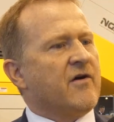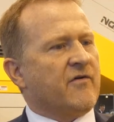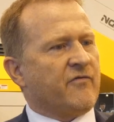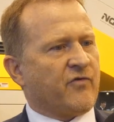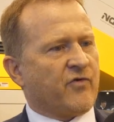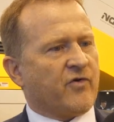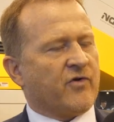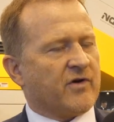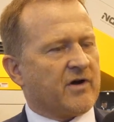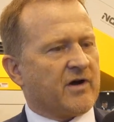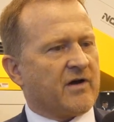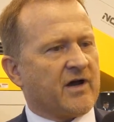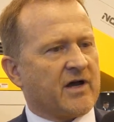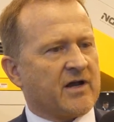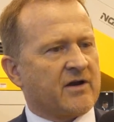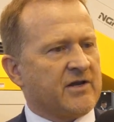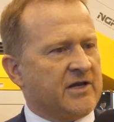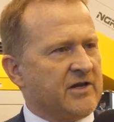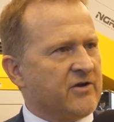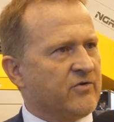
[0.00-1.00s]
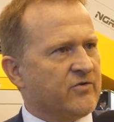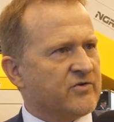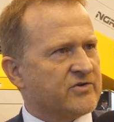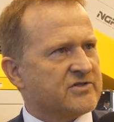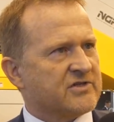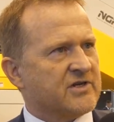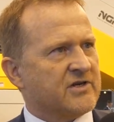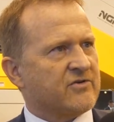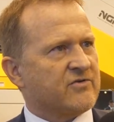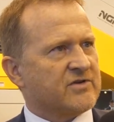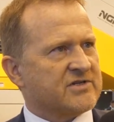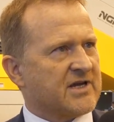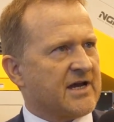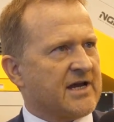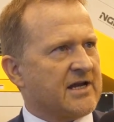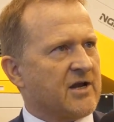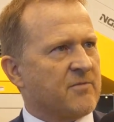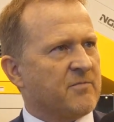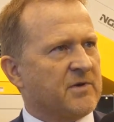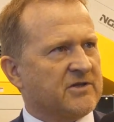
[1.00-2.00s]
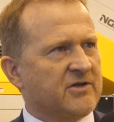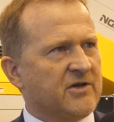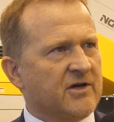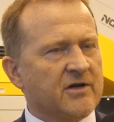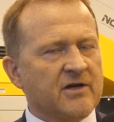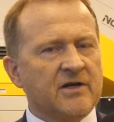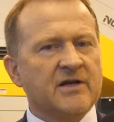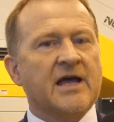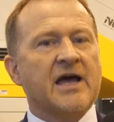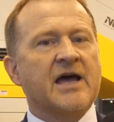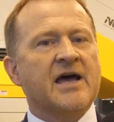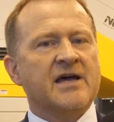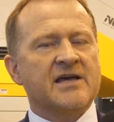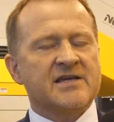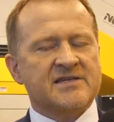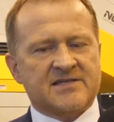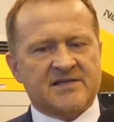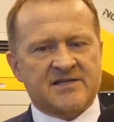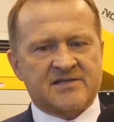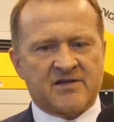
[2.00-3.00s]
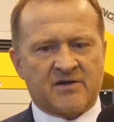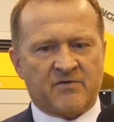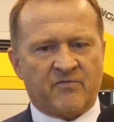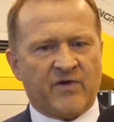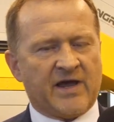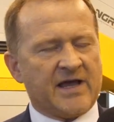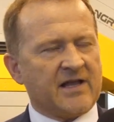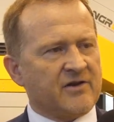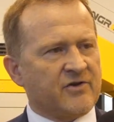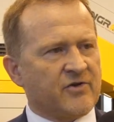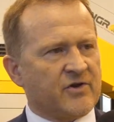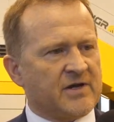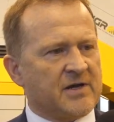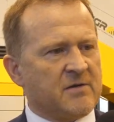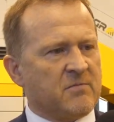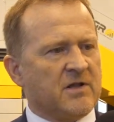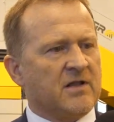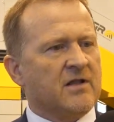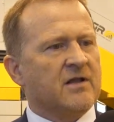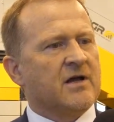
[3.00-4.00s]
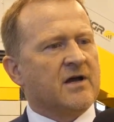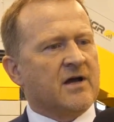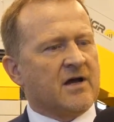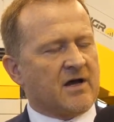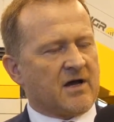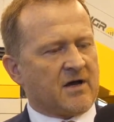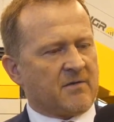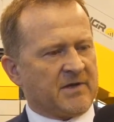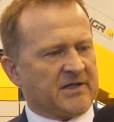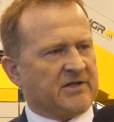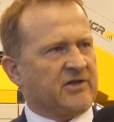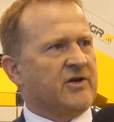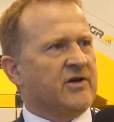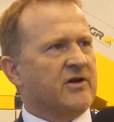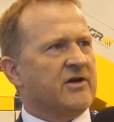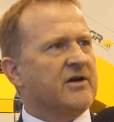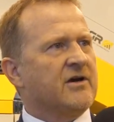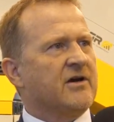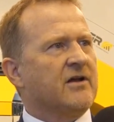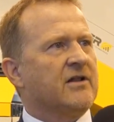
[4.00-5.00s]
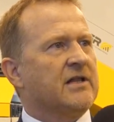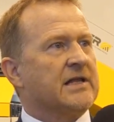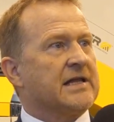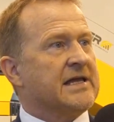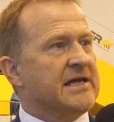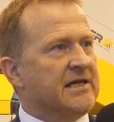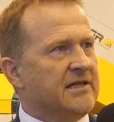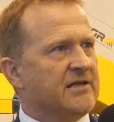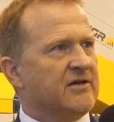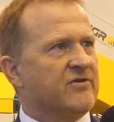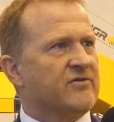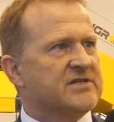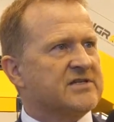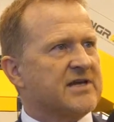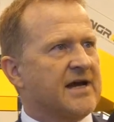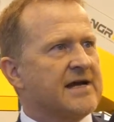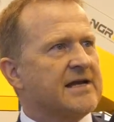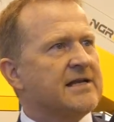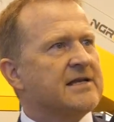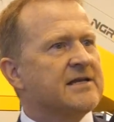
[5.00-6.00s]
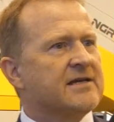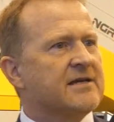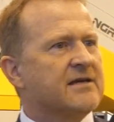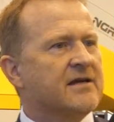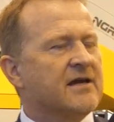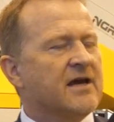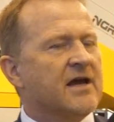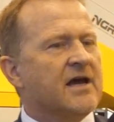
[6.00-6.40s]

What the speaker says: for reuse the recycling material as a valuable material in the recycling.